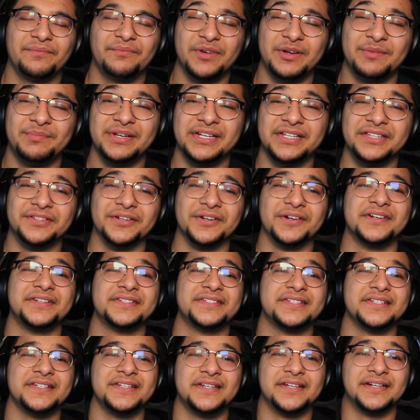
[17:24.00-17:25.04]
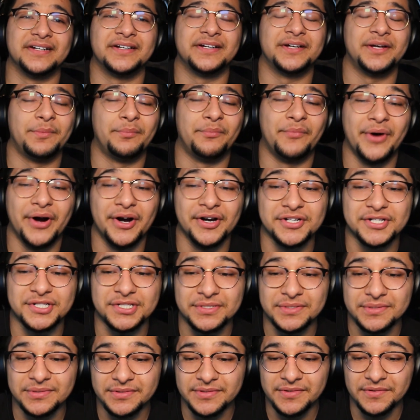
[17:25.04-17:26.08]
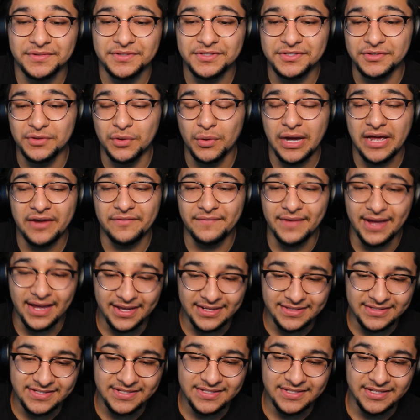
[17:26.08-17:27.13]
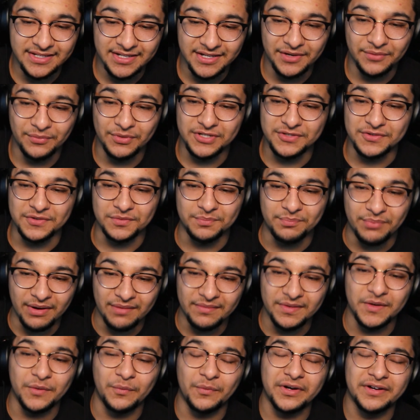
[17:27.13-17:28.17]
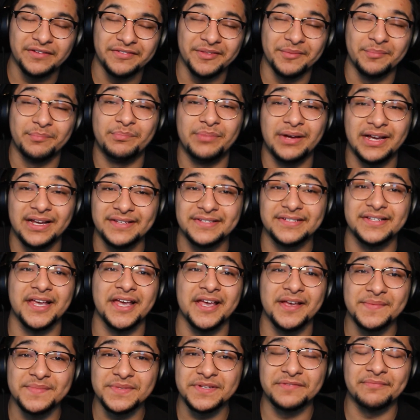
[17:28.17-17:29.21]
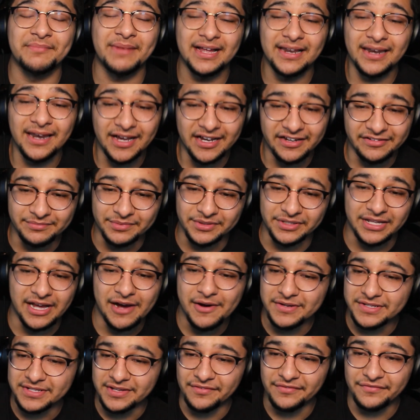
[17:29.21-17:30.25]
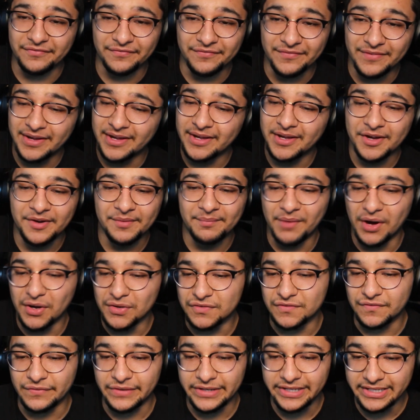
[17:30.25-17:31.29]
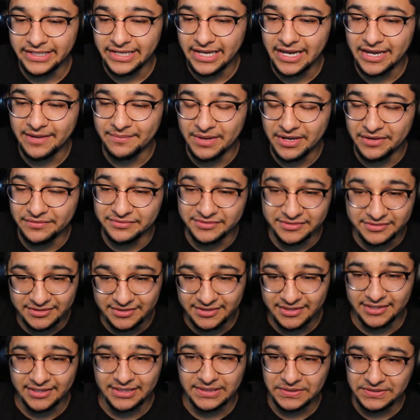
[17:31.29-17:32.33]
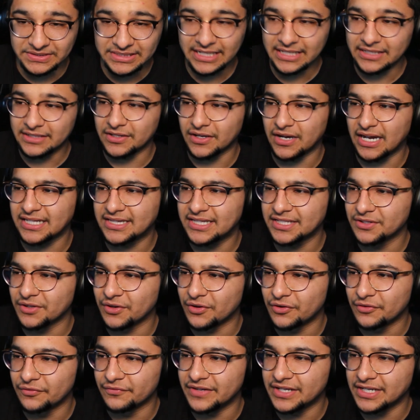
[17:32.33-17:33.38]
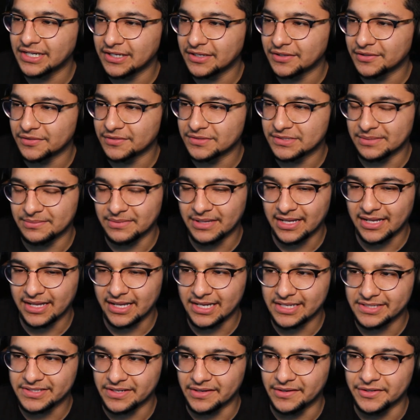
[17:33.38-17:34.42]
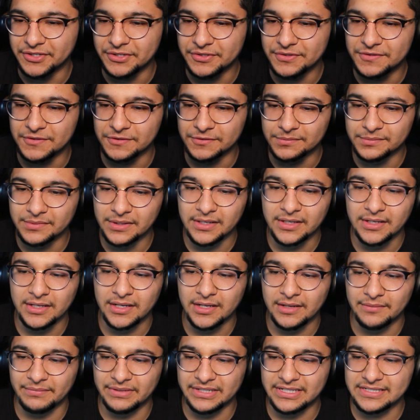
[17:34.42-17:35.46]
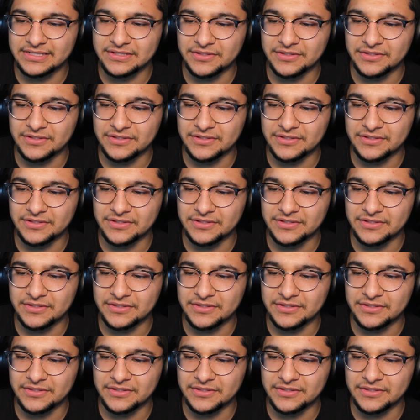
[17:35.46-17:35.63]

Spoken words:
We beat 3rd seed Marshall to advance, which was probably one of the best games of my life, bro. That was the most fun game ever. There's like I think the whole video or something like that's on YouTube, but this